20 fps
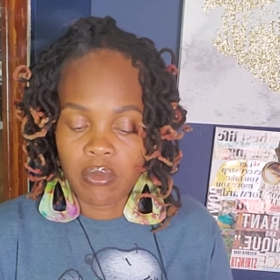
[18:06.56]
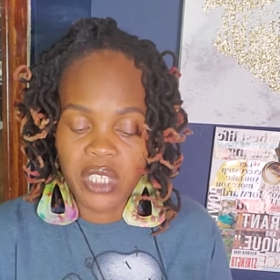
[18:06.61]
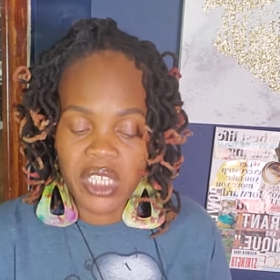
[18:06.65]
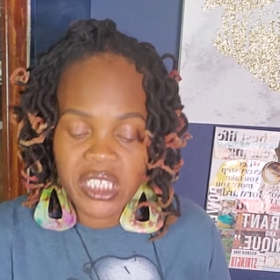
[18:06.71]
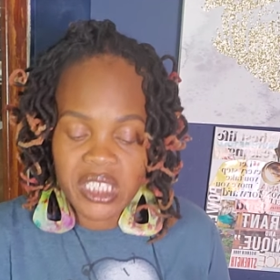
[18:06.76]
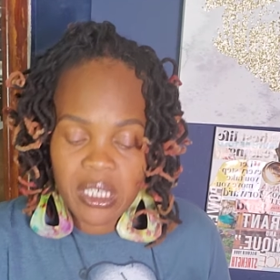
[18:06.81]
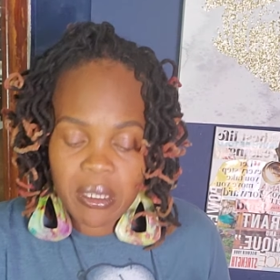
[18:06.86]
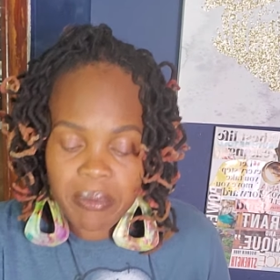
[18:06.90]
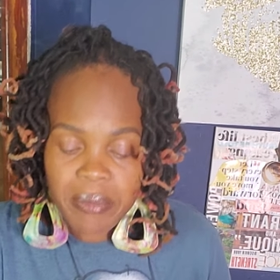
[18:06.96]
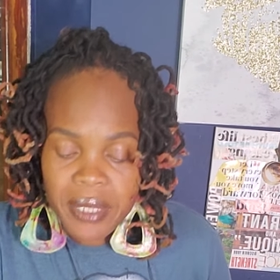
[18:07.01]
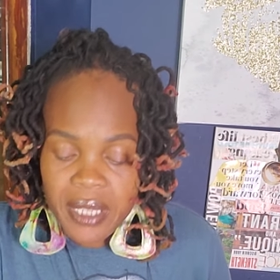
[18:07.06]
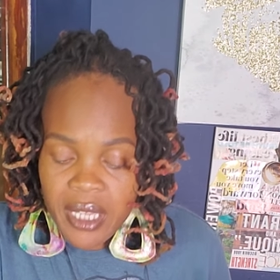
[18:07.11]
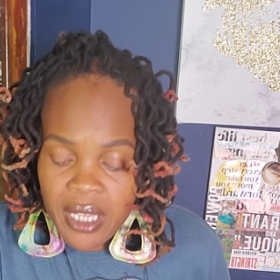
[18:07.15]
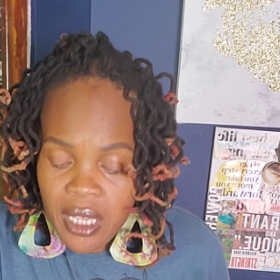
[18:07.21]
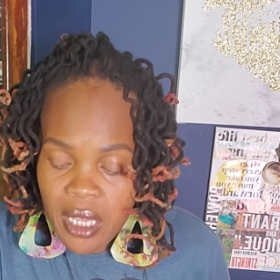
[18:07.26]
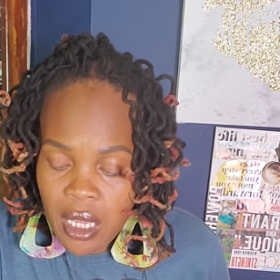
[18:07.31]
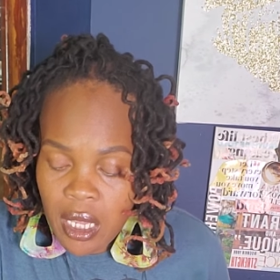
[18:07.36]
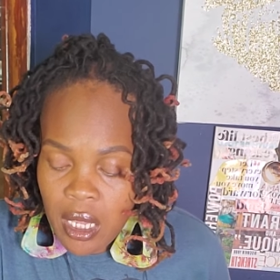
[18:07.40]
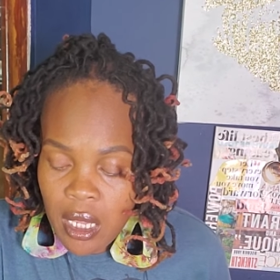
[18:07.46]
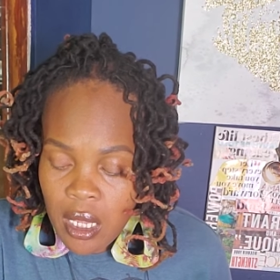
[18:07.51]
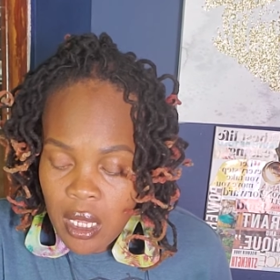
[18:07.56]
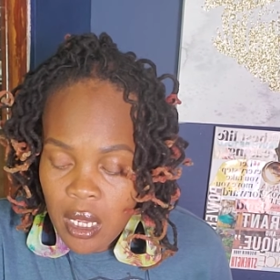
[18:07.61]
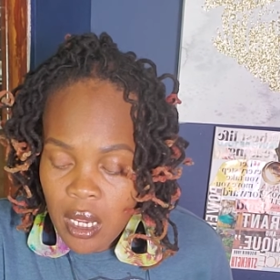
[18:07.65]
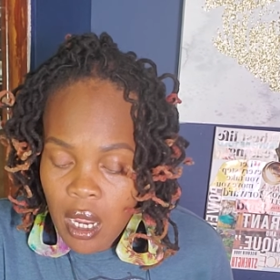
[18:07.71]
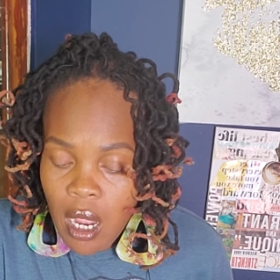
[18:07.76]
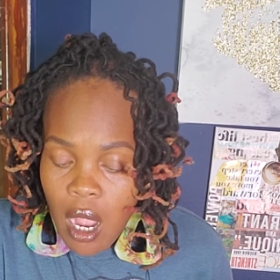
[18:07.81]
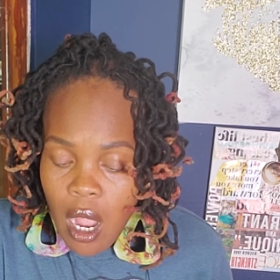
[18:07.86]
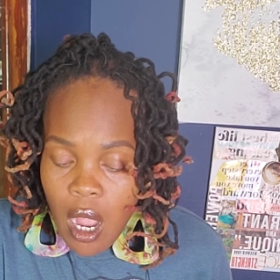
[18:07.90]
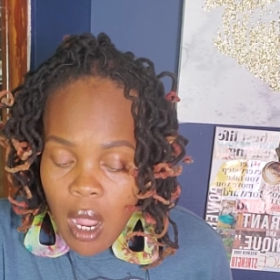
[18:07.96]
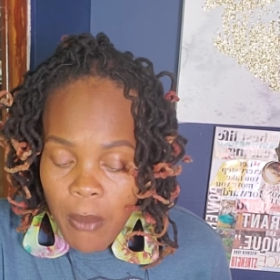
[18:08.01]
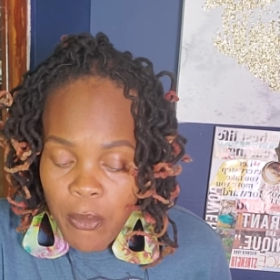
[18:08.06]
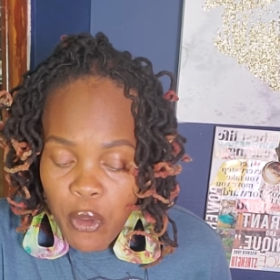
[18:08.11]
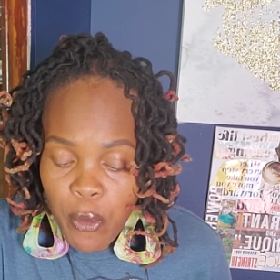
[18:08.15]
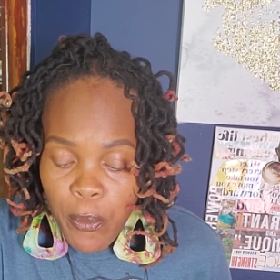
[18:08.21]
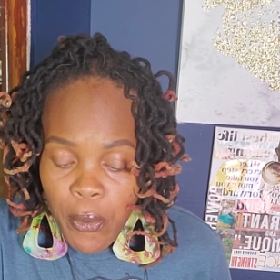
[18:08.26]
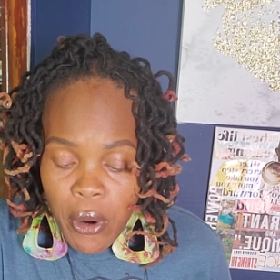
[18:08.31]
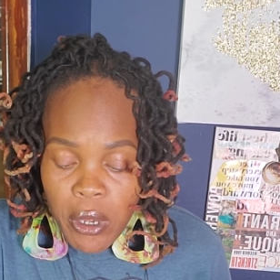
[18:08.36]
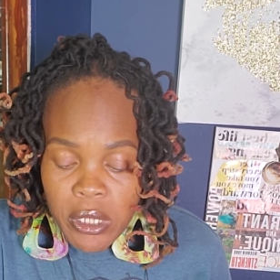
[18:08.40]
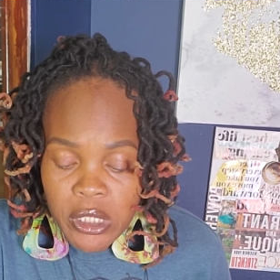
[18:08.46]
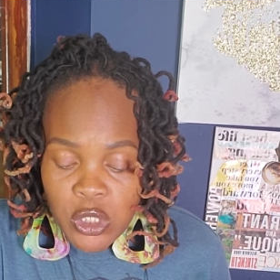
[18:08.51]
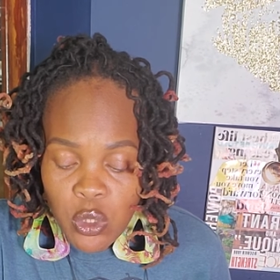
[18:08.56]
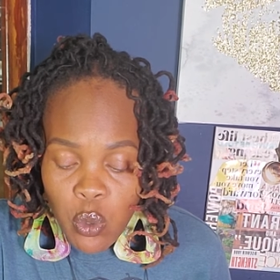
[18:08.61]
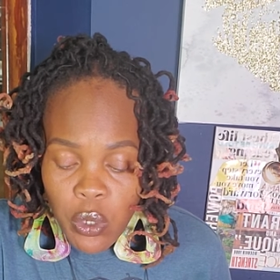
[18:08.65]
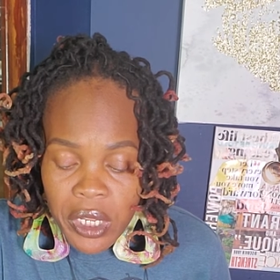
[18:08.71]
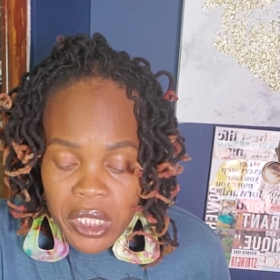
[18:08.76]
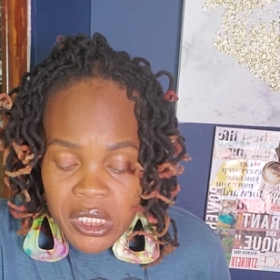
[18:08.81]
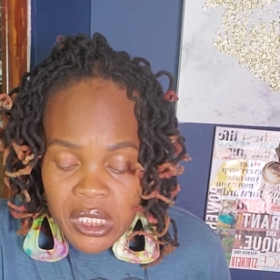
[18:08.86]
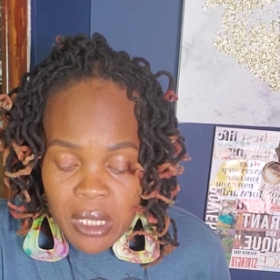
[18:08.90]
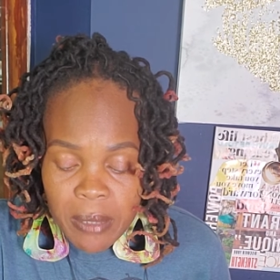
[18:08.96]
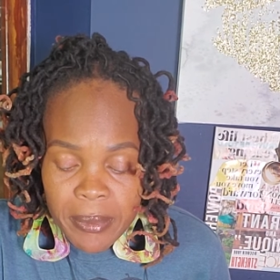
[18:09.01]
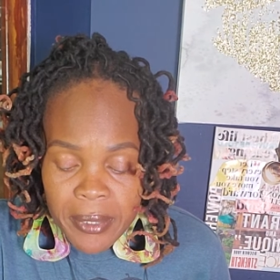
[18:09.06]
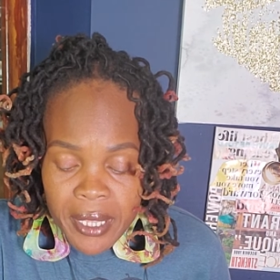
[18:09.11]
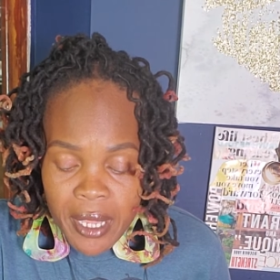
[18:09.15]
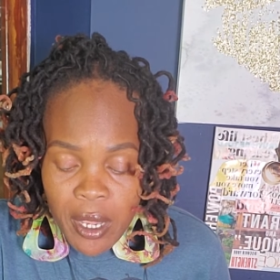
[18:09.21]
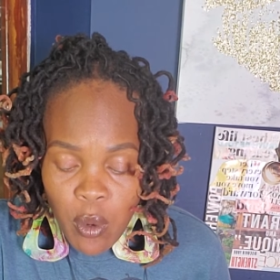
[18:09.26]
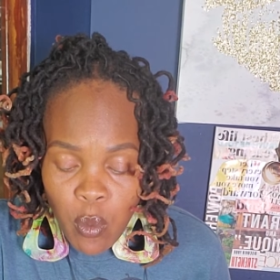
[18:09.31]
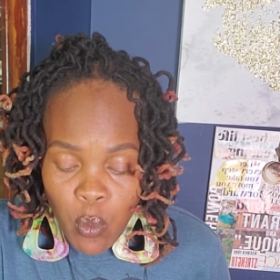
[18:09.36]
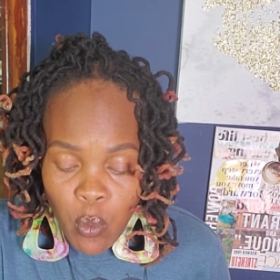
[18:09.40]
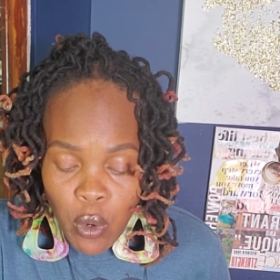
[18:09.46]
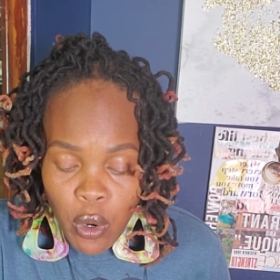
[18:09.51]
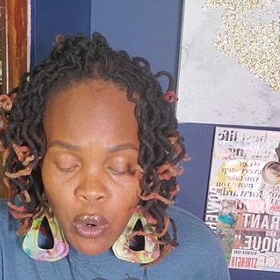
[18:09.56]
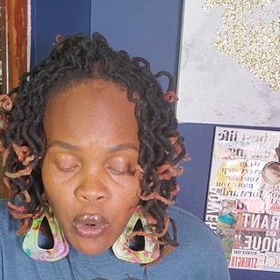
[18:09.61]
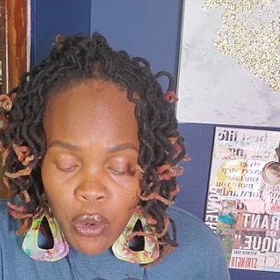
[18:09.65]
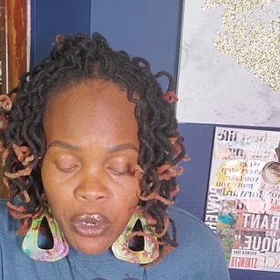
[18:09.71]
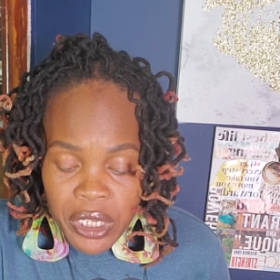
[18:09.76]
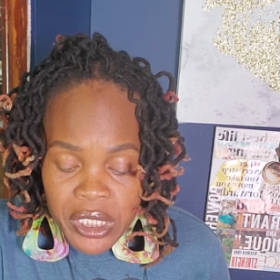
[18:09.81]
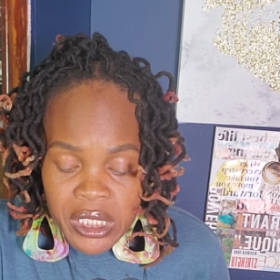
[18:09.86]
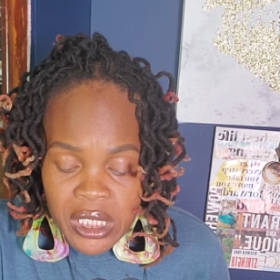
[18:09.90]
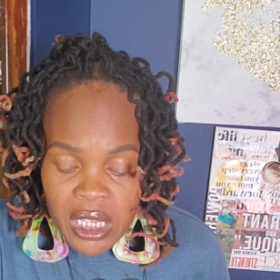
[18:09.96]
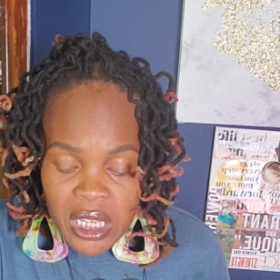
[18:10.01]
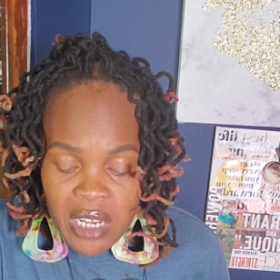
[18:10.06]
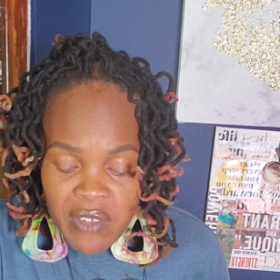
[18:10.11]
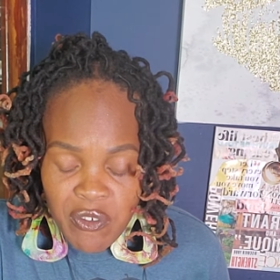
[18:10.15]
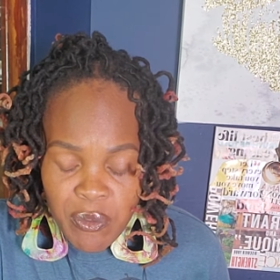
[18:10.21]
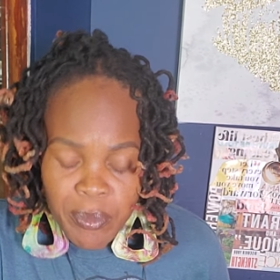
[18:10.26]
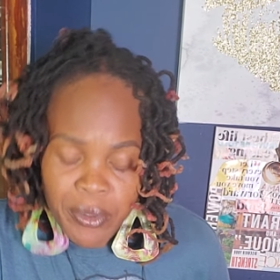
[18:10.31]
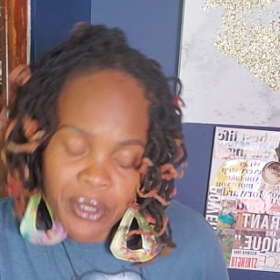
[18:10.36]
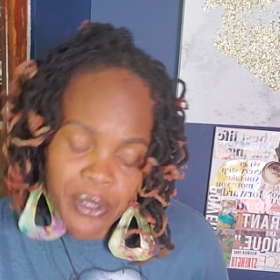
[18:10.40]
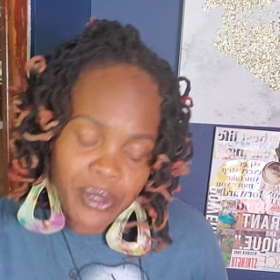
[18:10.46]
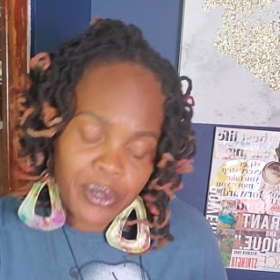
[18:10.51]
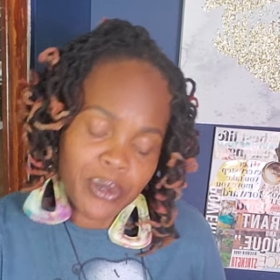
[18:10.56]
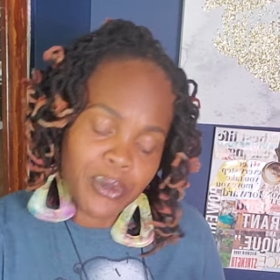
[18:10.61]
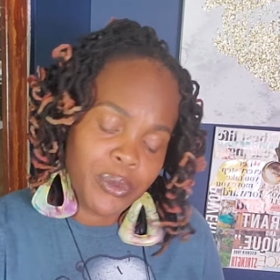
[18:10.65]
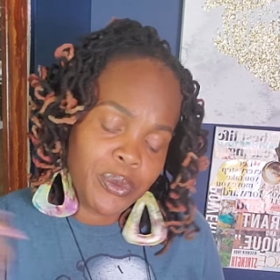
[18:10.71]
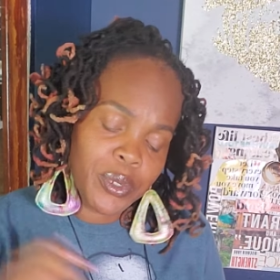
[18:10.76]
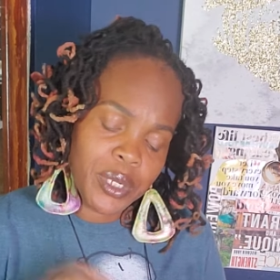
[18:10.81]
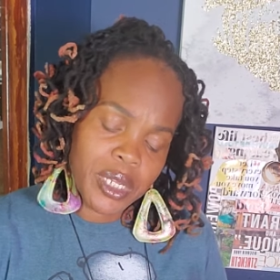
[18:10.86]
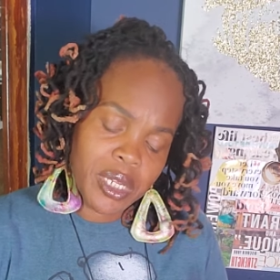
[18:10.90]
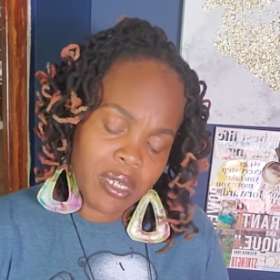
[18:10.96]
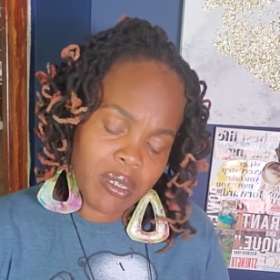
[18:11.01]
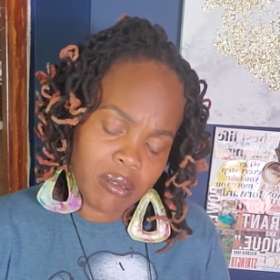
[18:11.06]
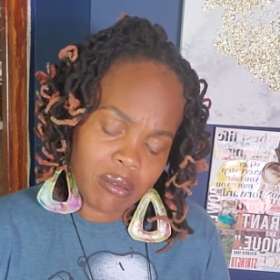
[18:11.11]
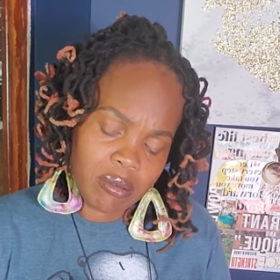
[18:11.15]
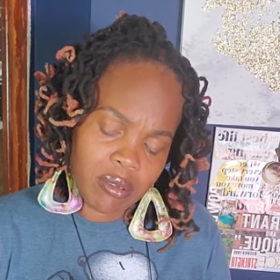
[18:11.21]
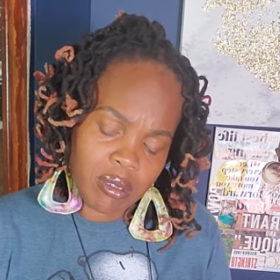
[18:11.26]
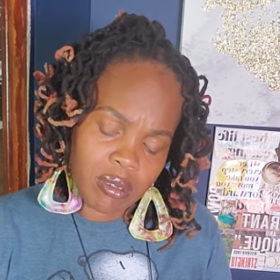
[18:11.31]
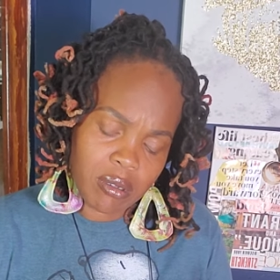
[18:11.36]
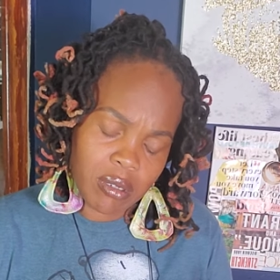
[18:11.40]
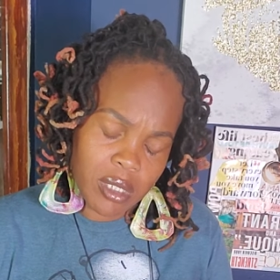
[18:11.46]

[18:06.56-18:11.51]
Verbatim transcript: This could be um, your personal or this could be at work or this could even be you. I don't know.